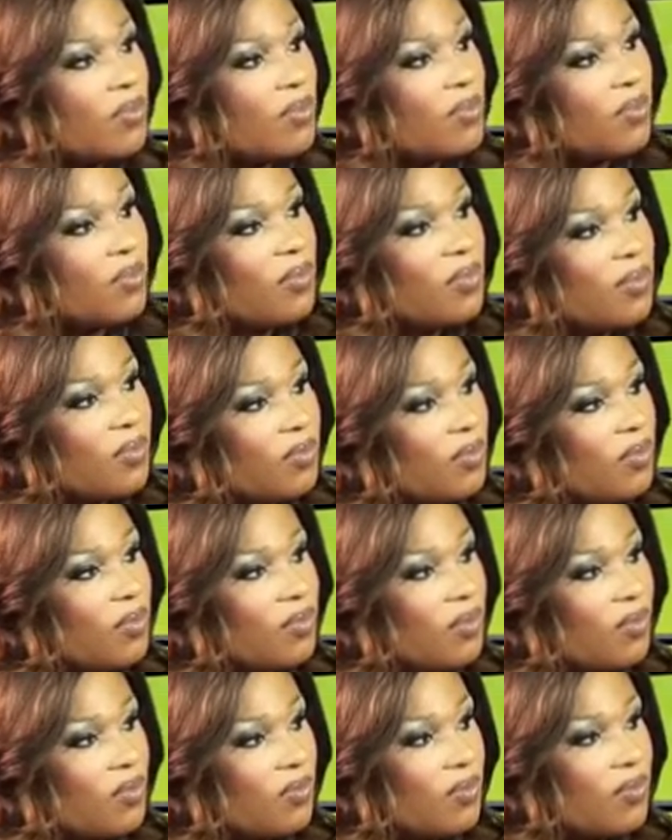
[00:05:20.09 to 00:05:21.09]

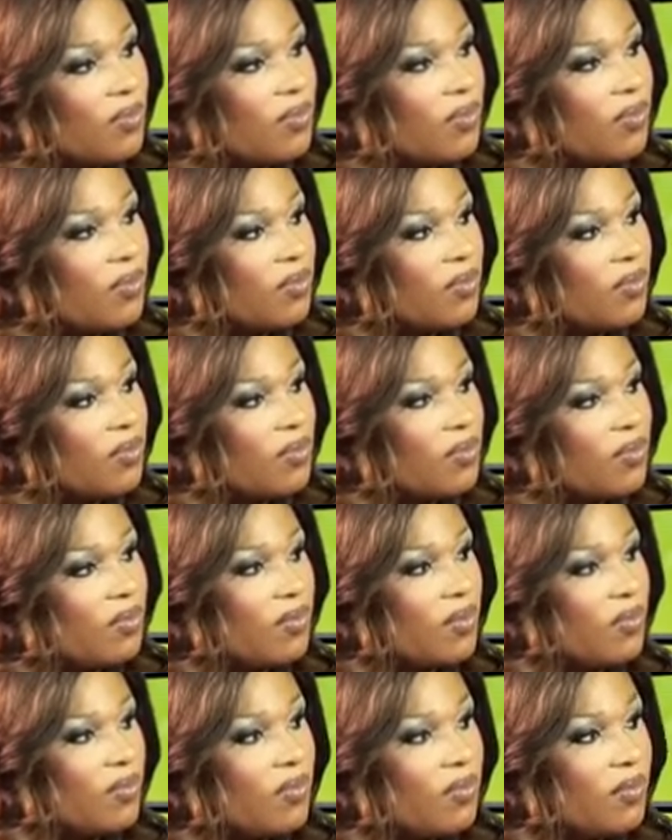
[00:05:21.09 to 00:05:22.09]

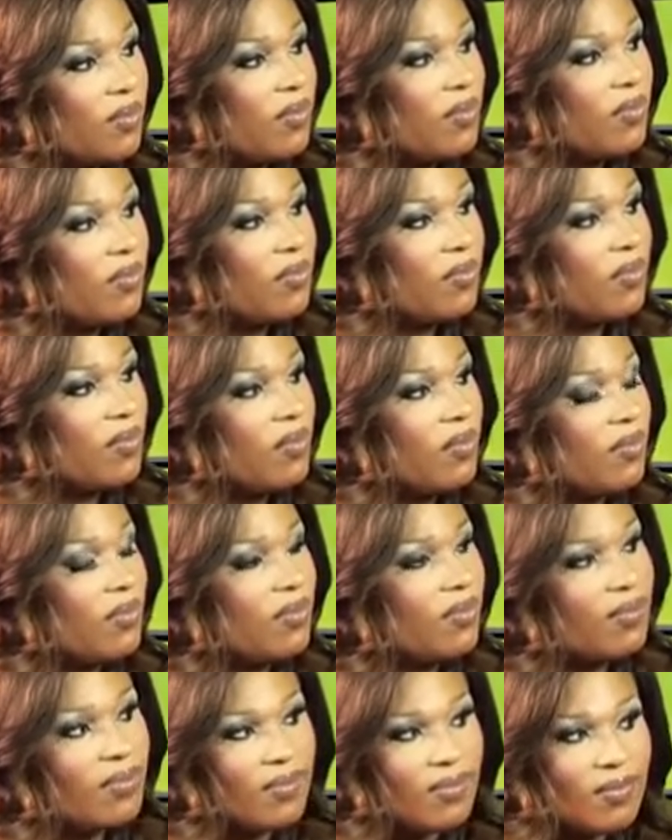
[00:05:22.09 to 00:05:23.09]

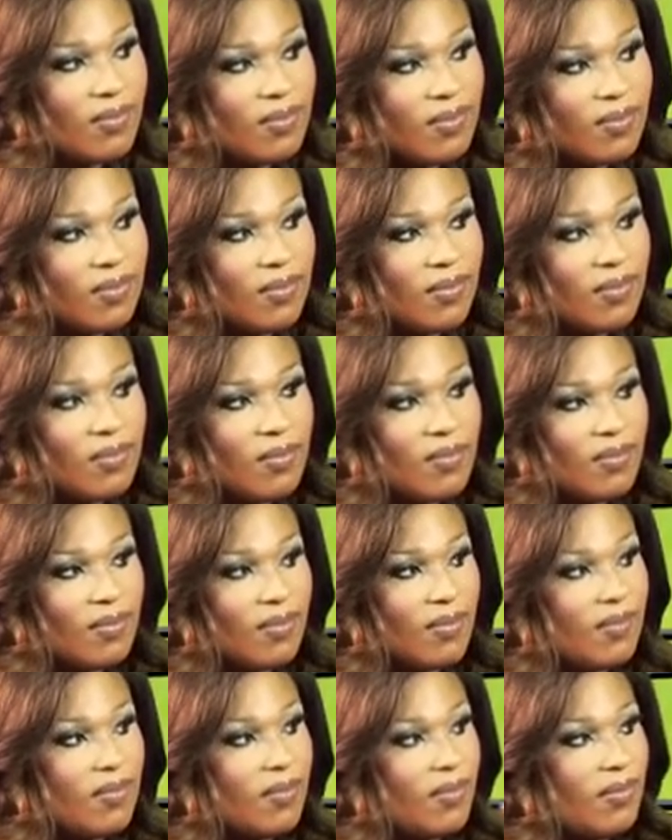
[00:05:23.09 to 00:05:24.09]

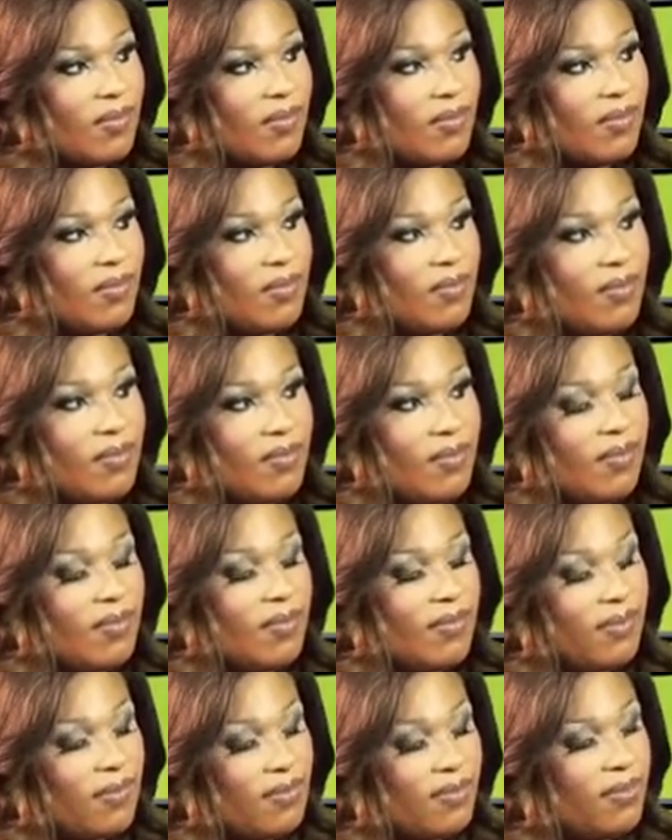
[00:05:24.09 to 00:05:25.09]

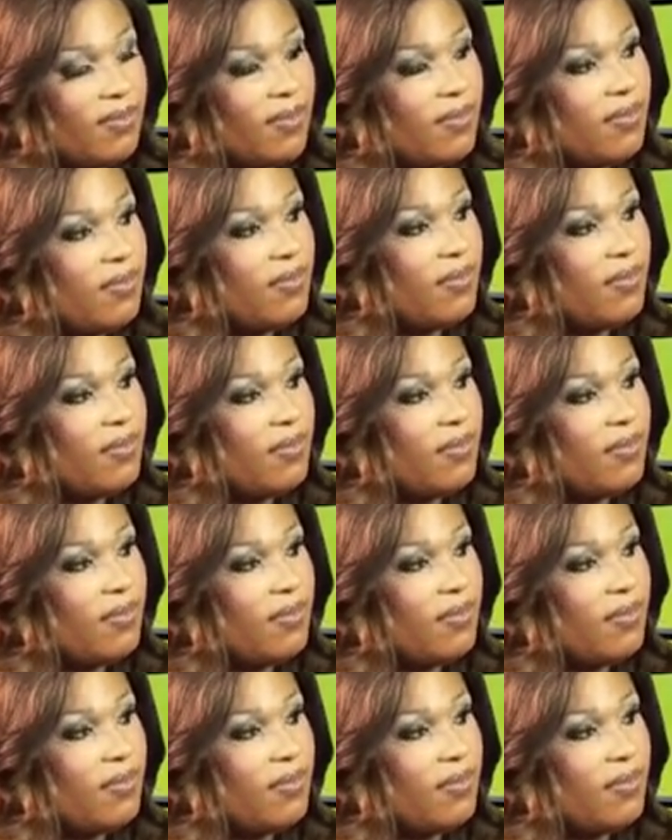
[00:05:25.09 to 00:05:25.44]
(silent)